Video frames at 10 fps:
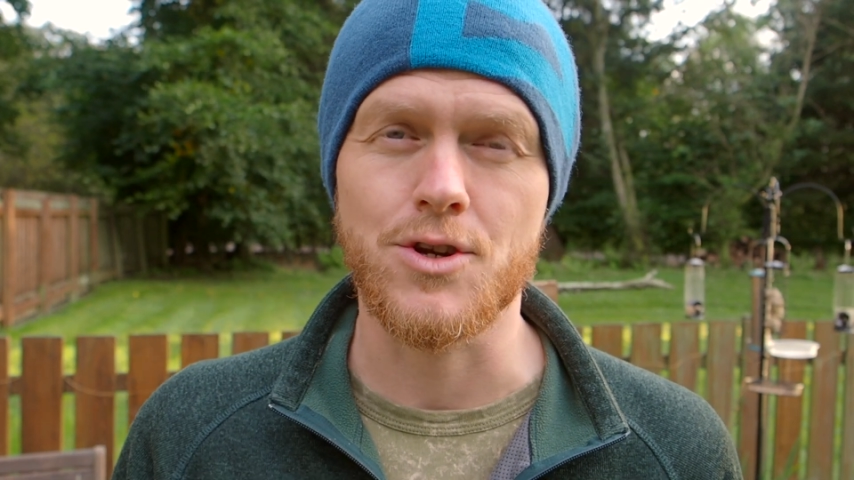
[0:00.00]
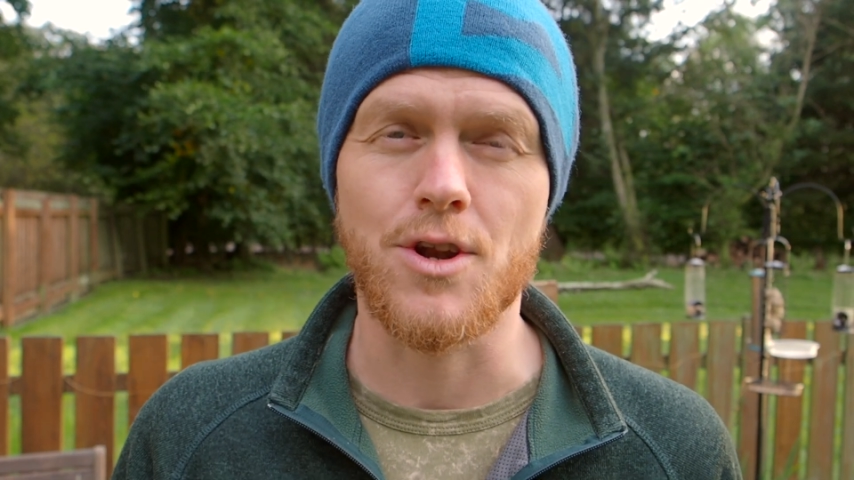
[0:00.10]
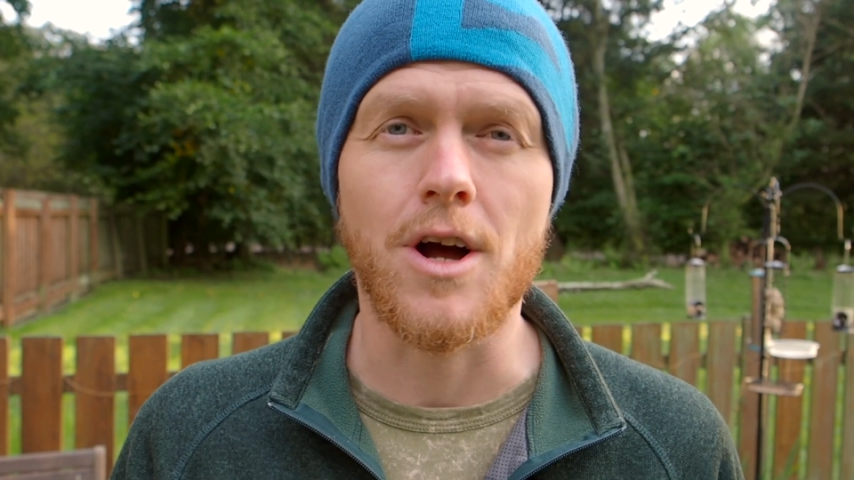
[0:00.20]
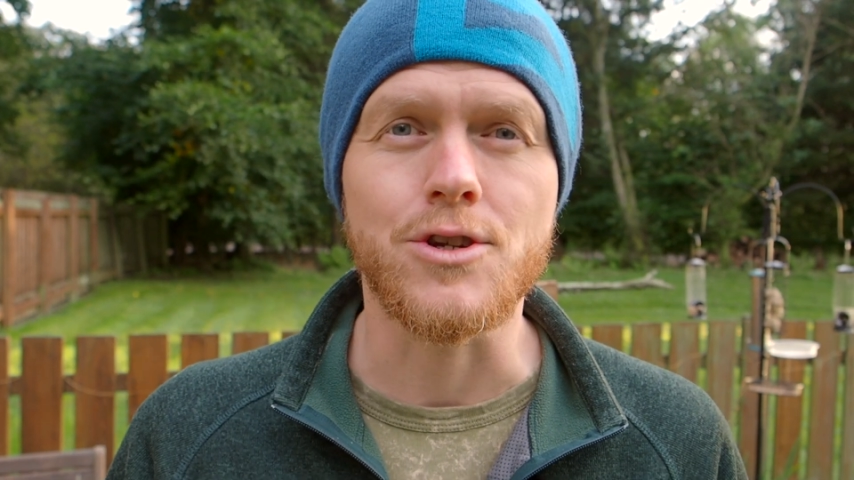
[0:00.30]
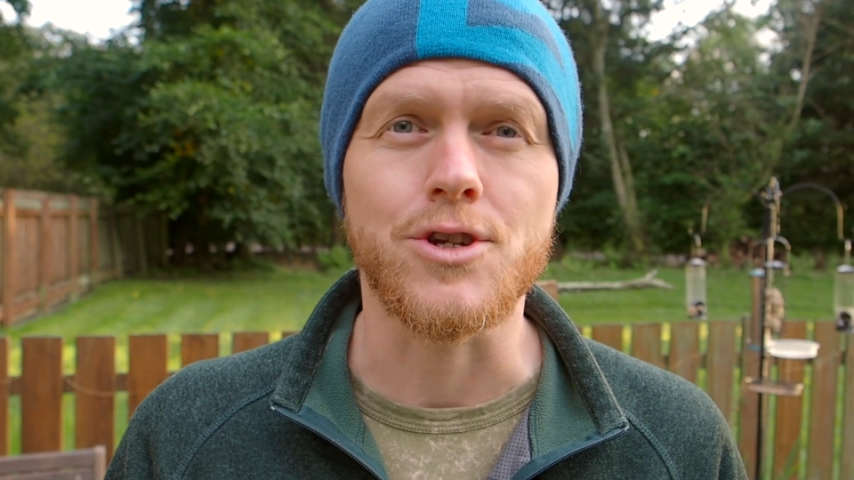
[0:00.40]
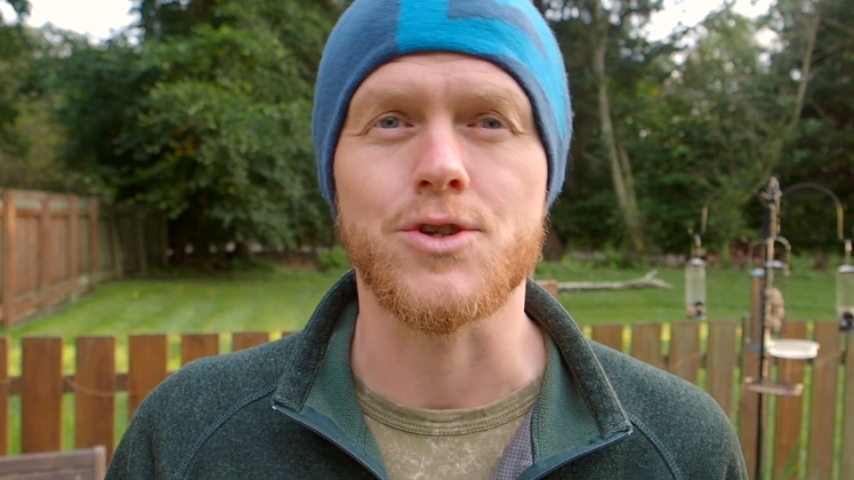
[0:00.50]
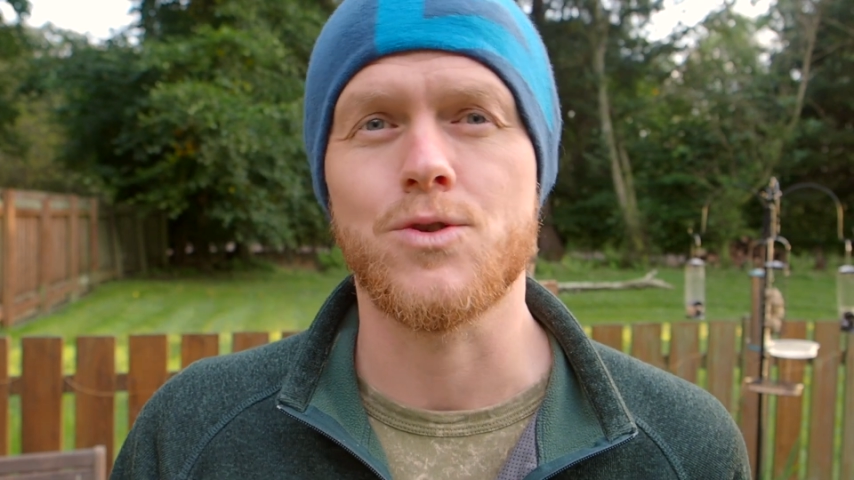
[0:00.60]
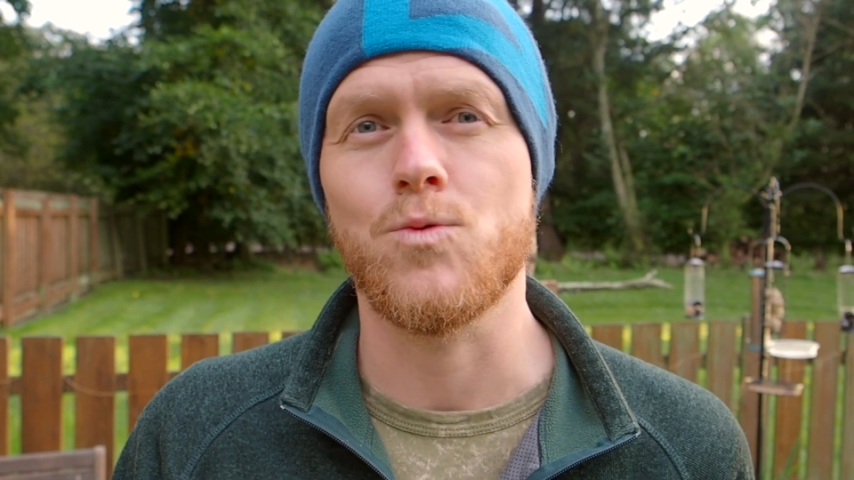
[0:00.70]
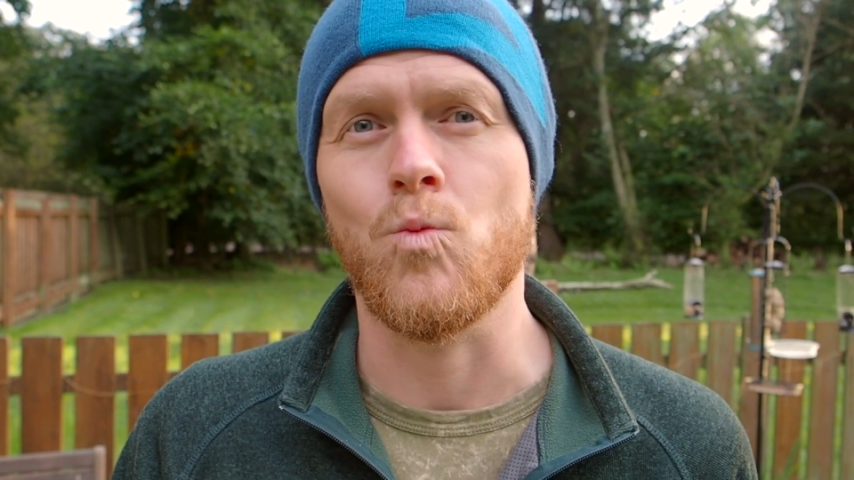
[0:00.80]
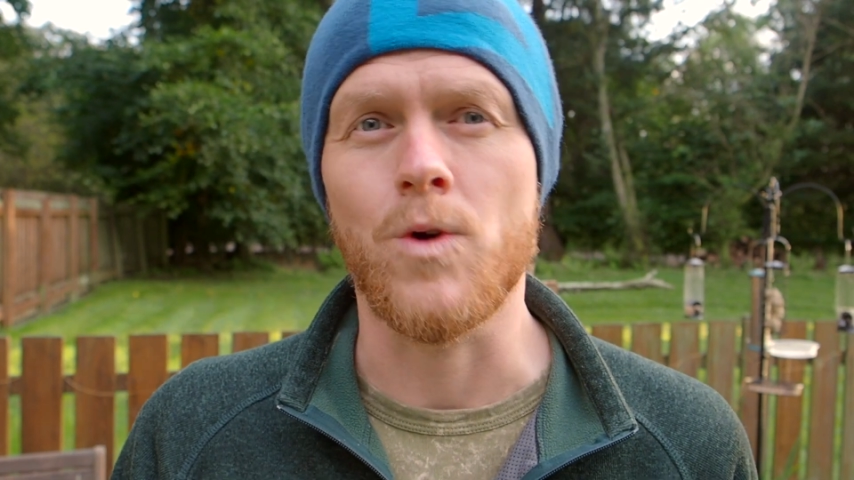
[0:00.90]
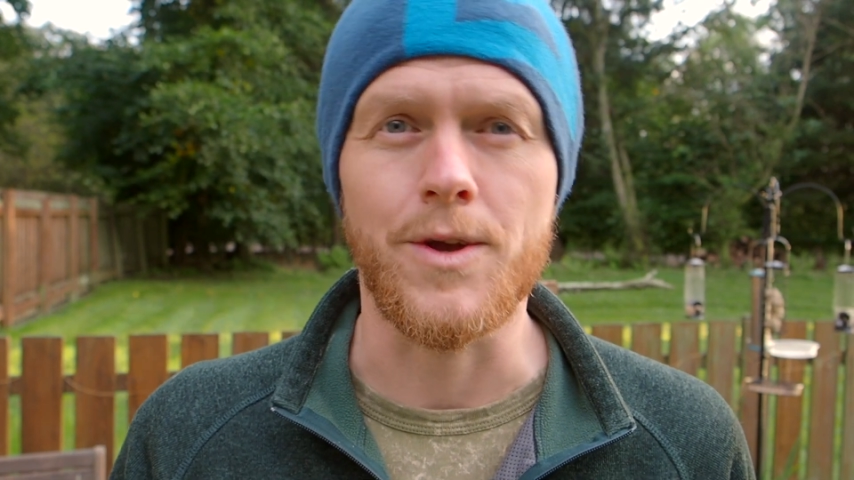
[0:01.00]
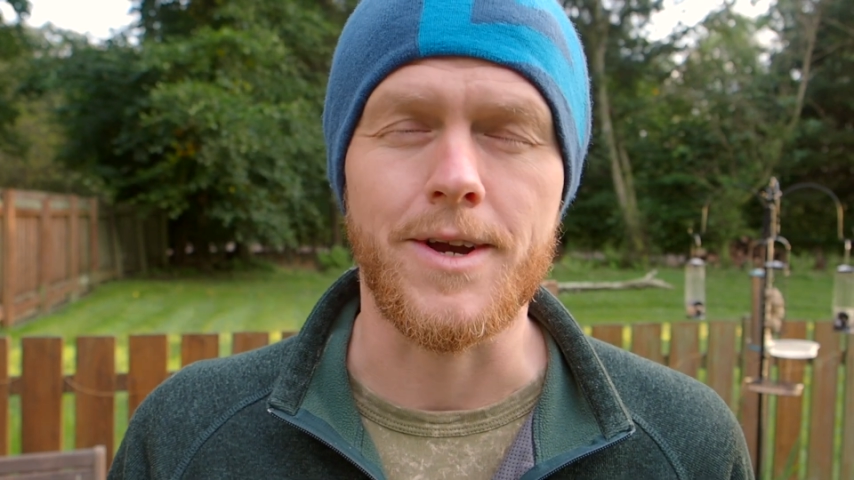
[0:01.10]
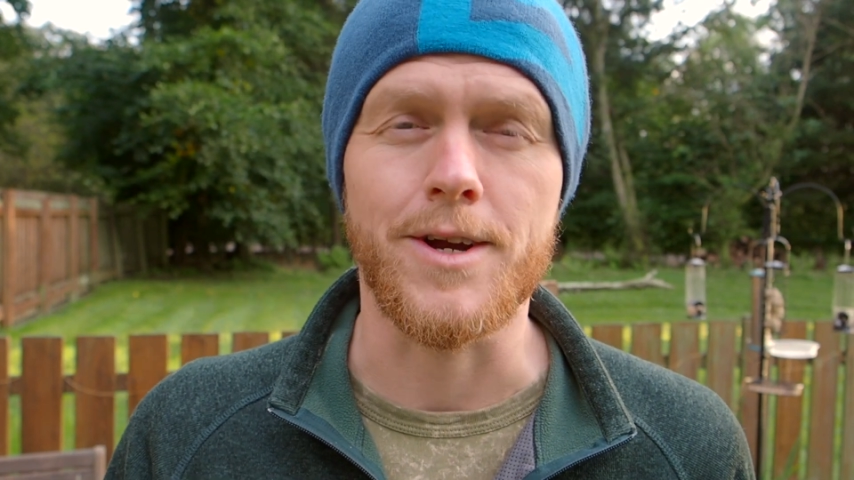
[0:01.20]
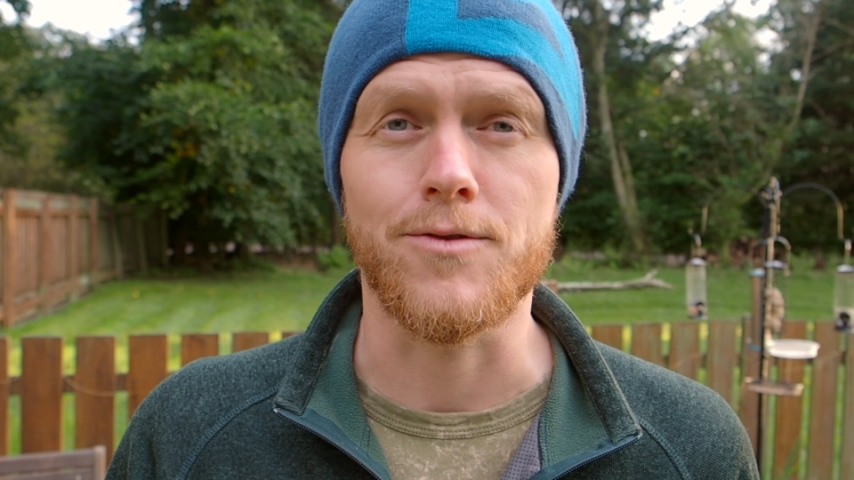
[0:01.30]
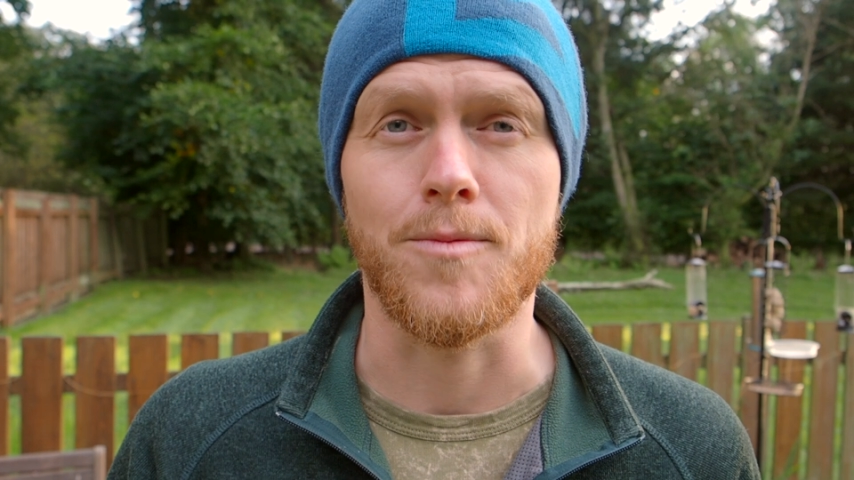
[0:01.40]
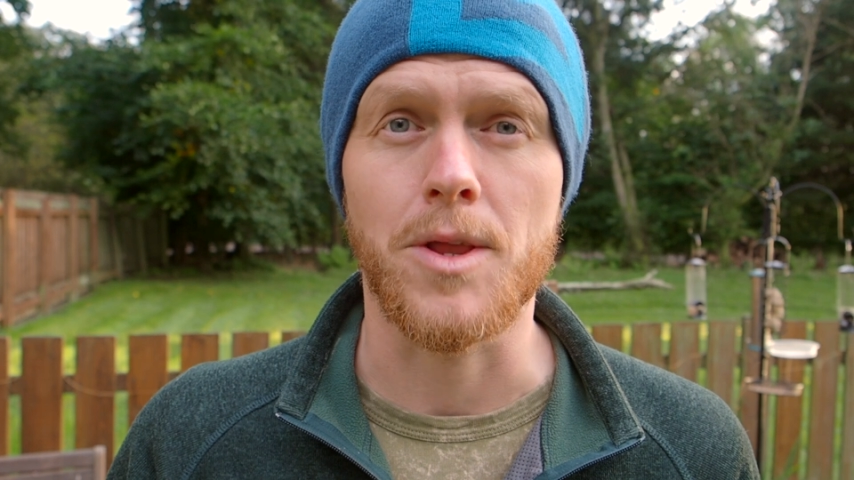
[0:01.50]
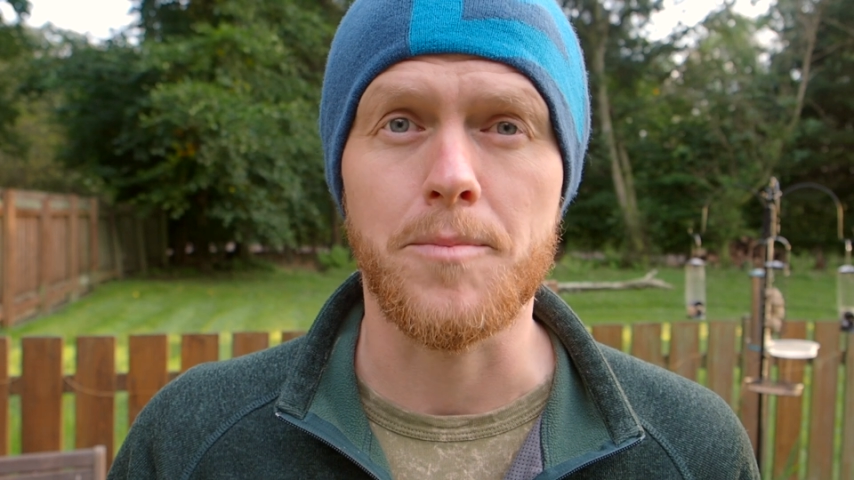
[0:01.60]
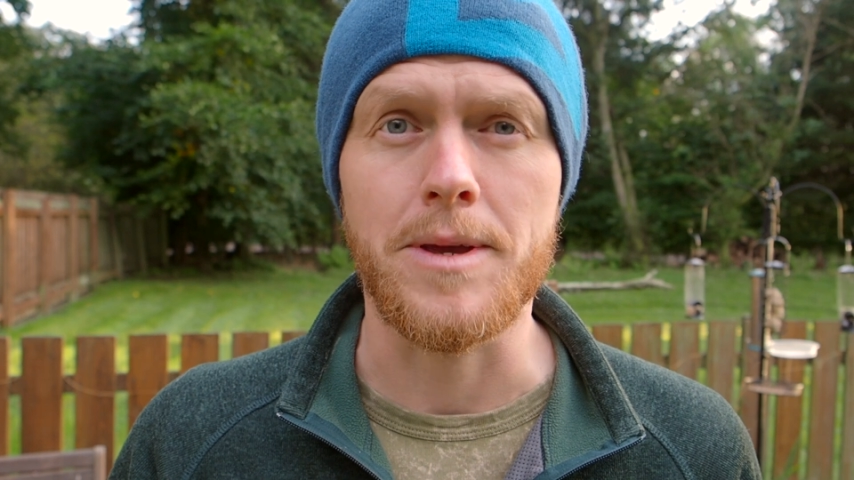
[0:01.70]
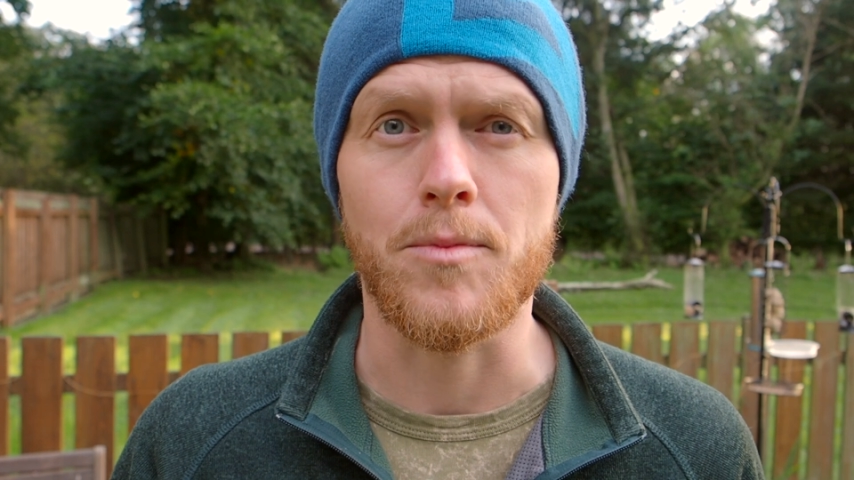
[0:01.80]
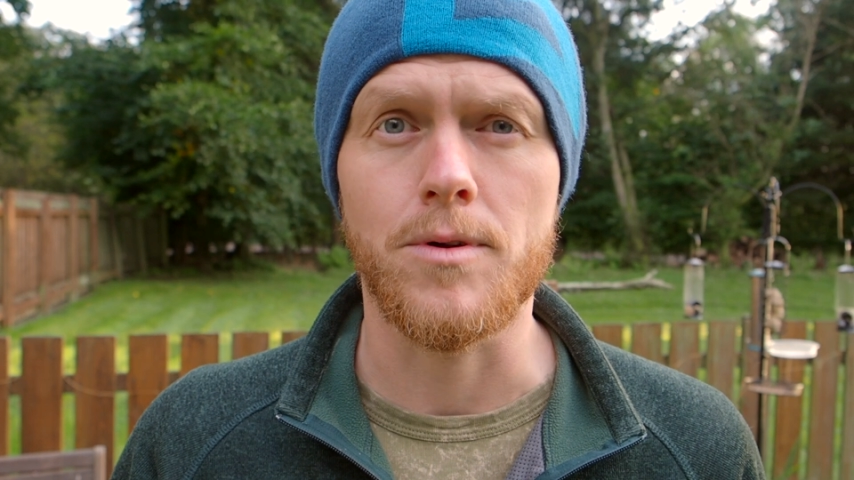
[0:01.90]
not just what you hear from other
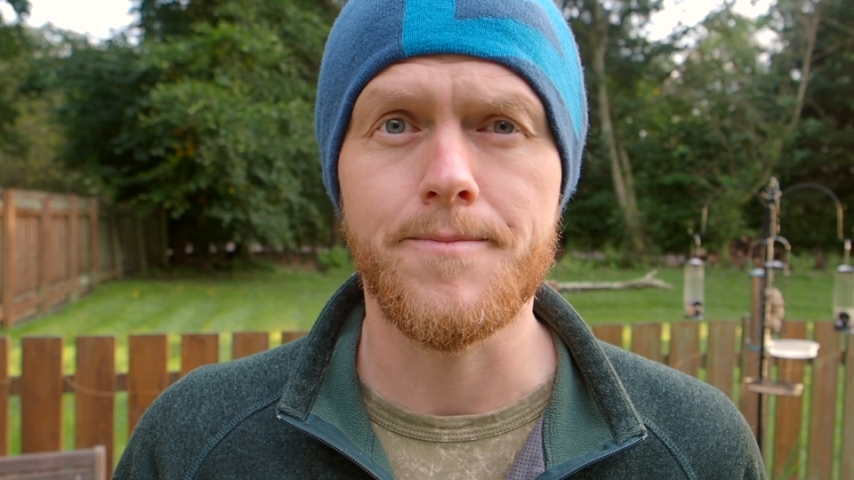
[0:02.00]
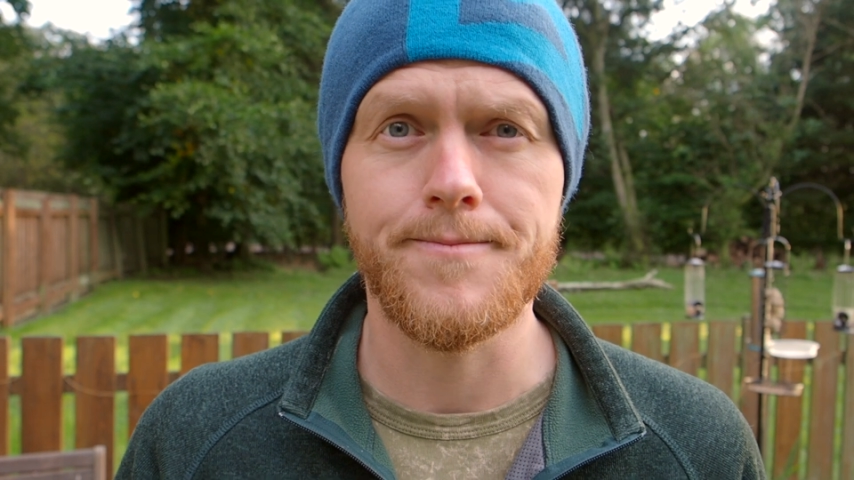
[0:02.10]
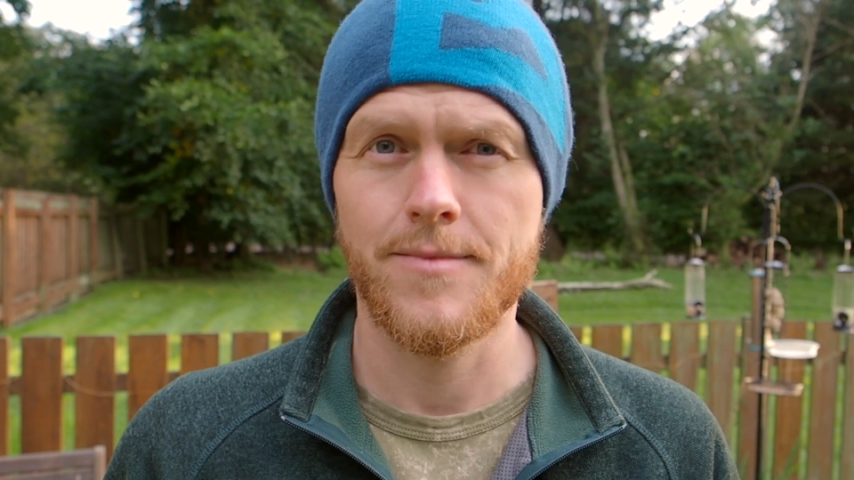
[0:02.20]
people.